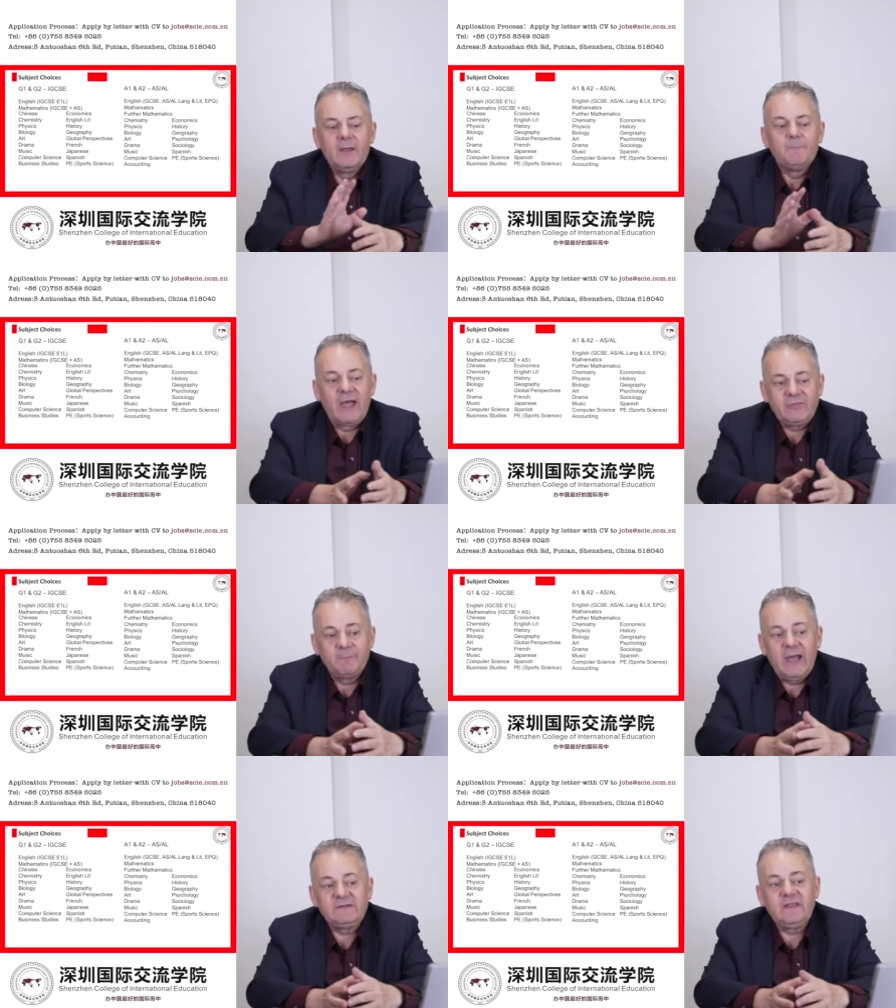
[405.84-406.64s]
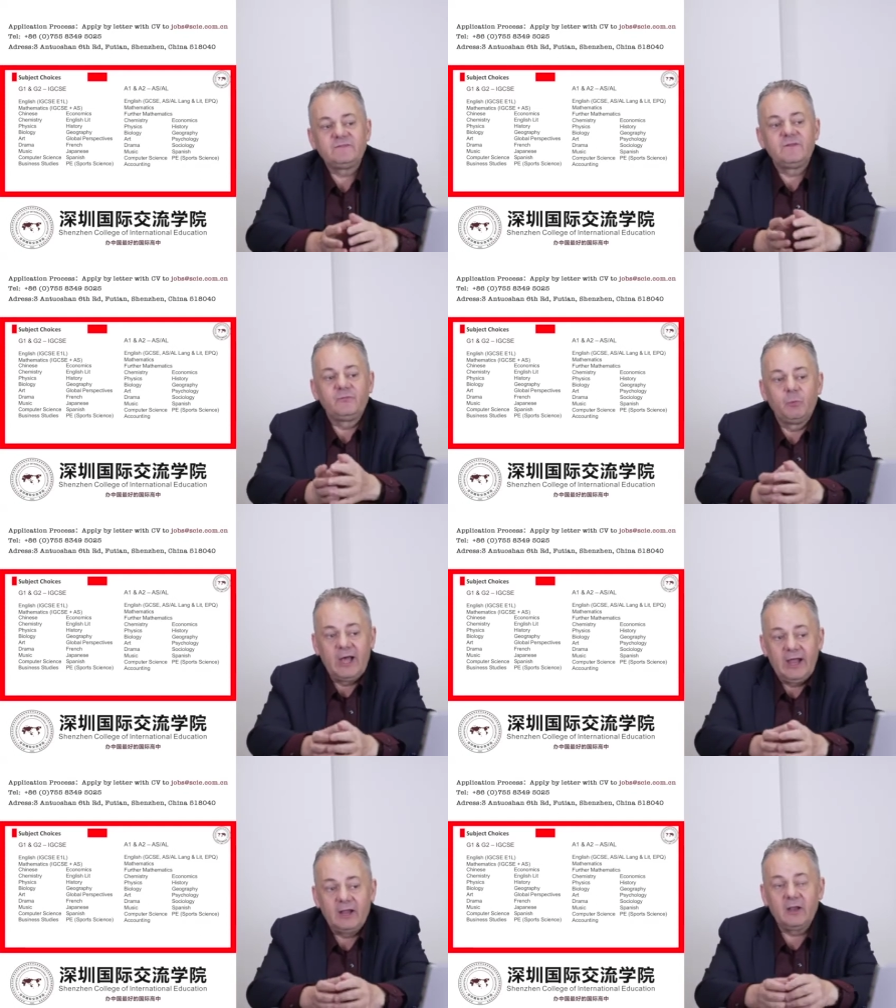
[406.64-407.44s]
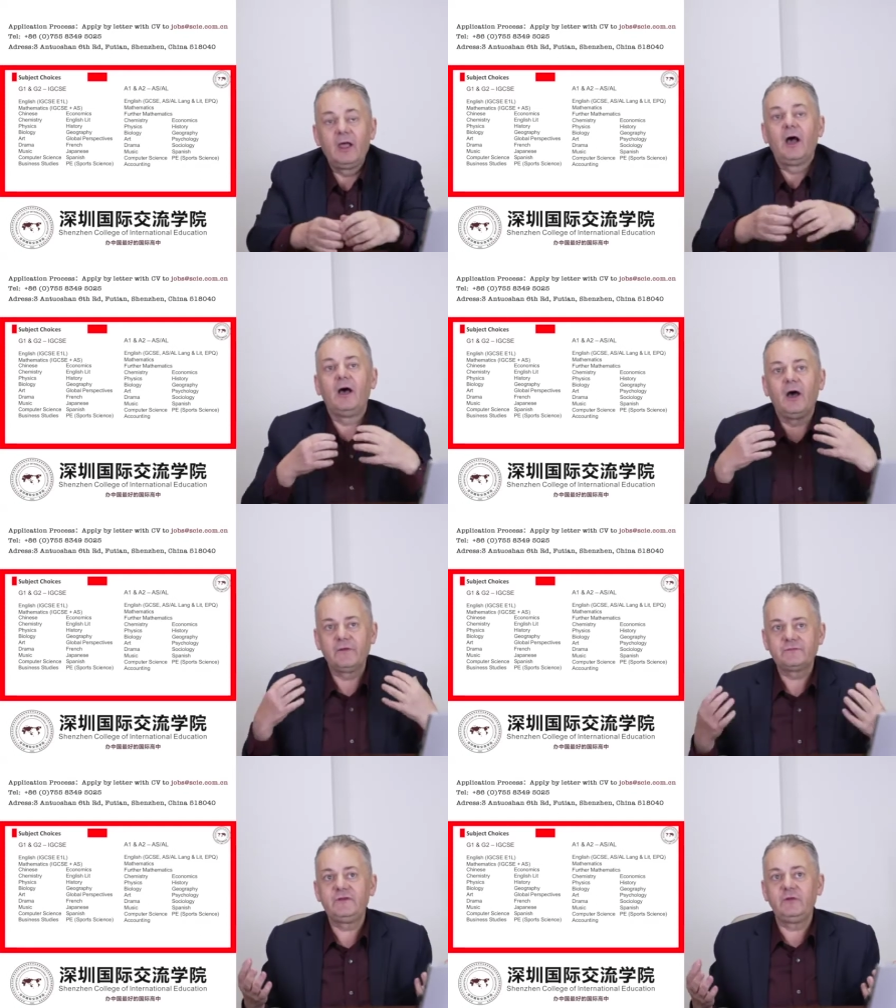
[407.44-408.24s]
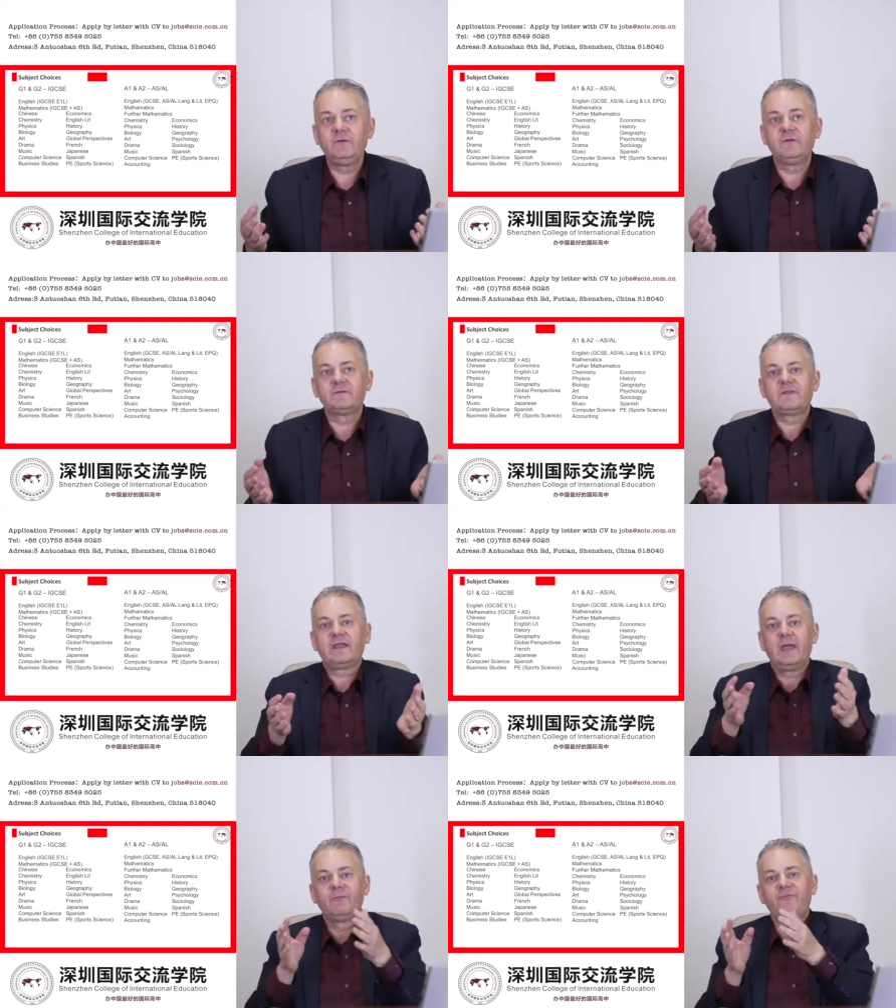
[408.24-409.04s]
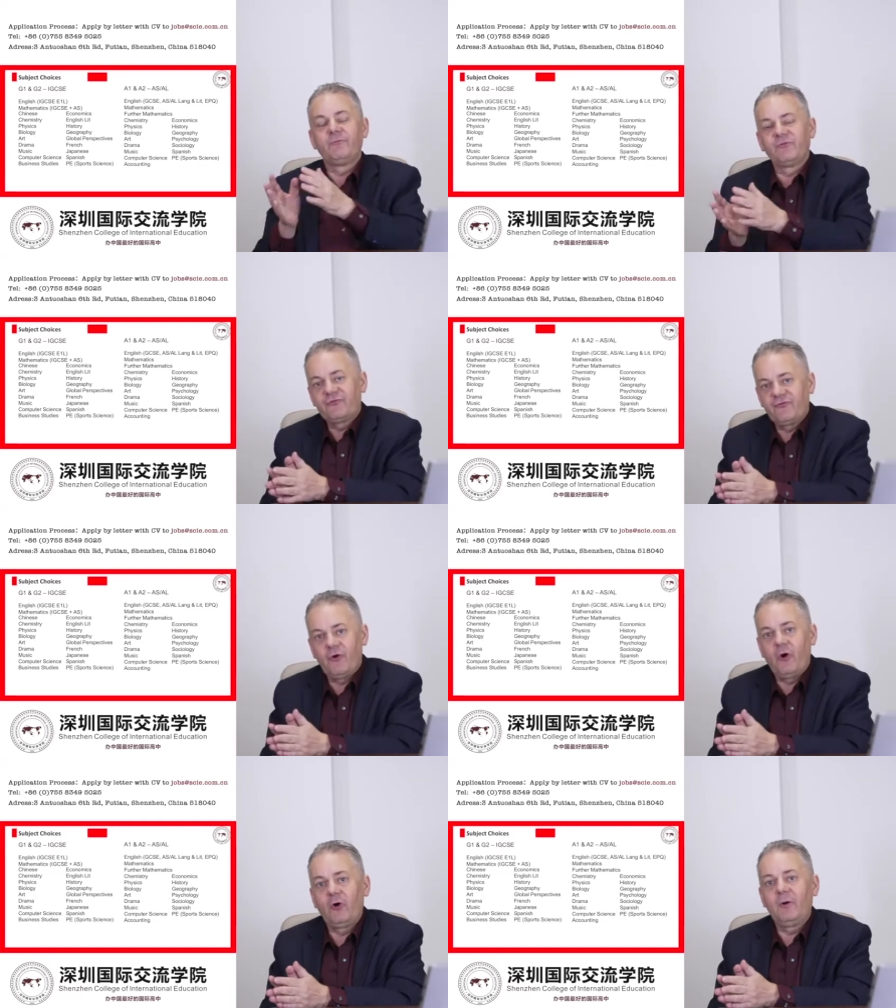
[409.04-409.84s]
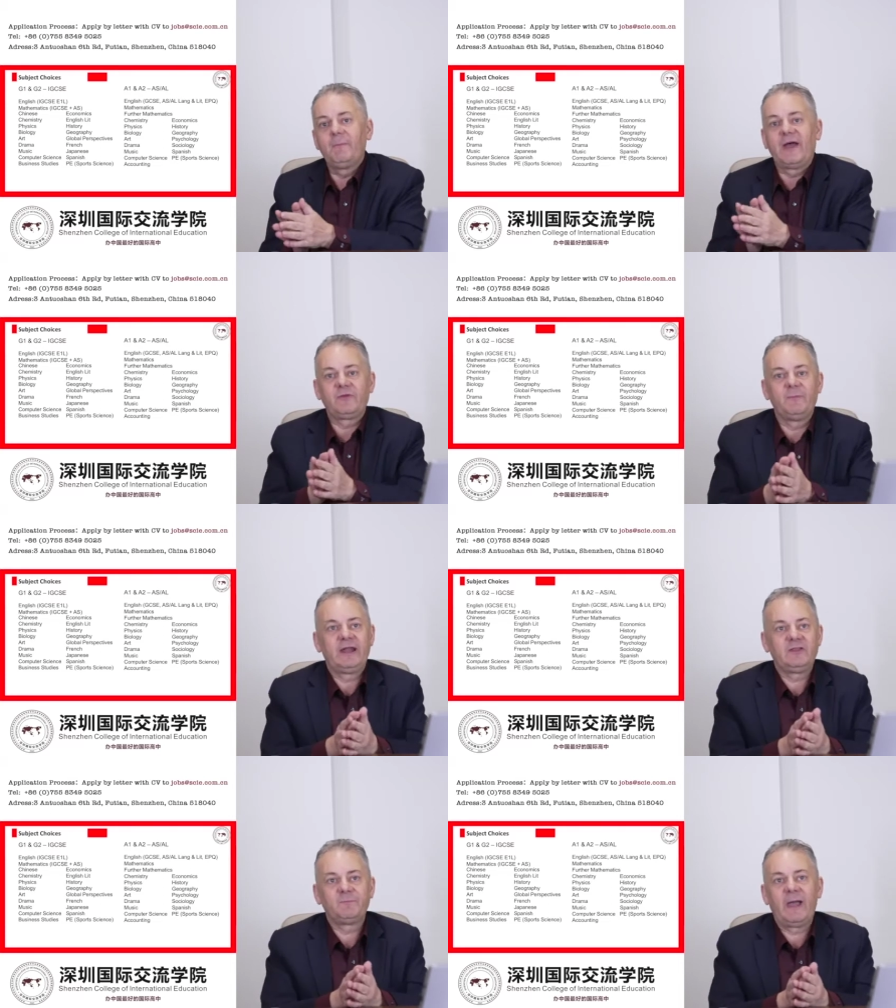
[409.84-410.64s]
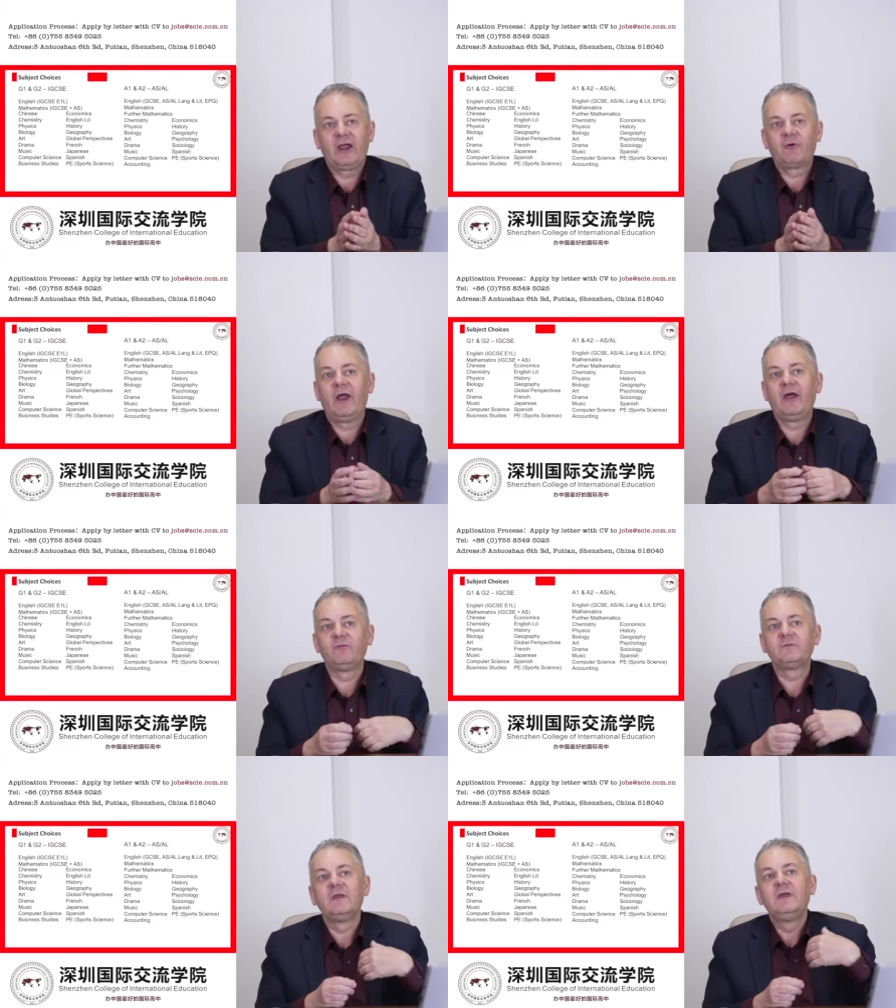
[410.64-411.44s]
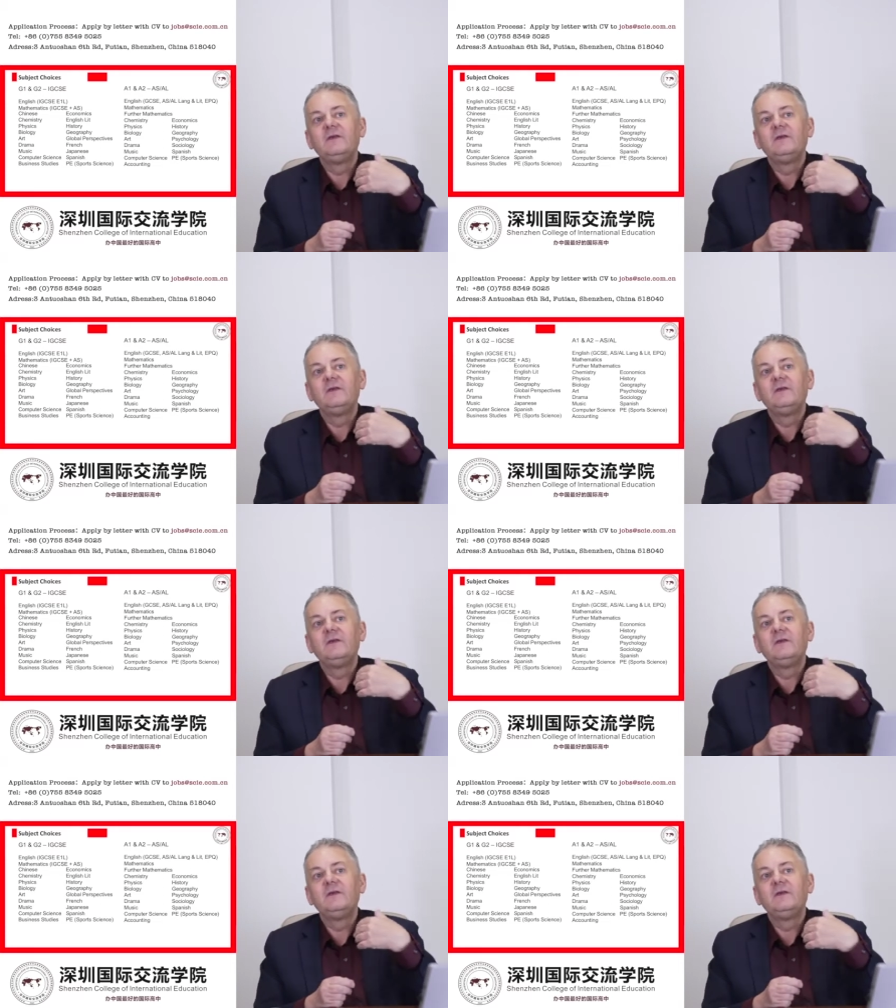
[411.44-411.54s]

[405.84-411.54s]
Mathematics as well, our students come from strong mathematics backgrounds,